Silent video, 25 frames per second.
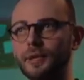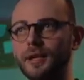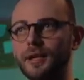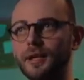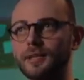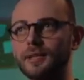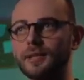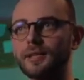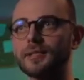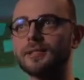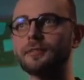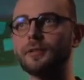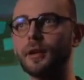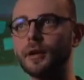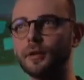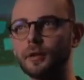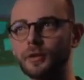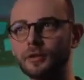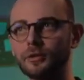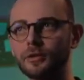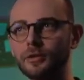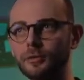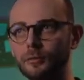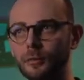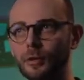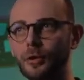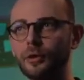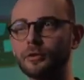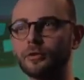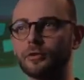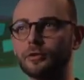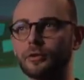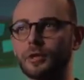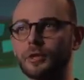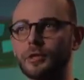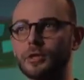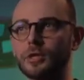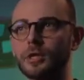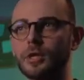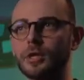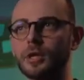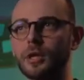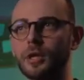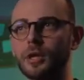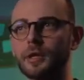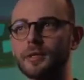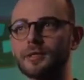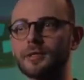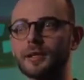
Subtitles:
because it's very thermal isolational.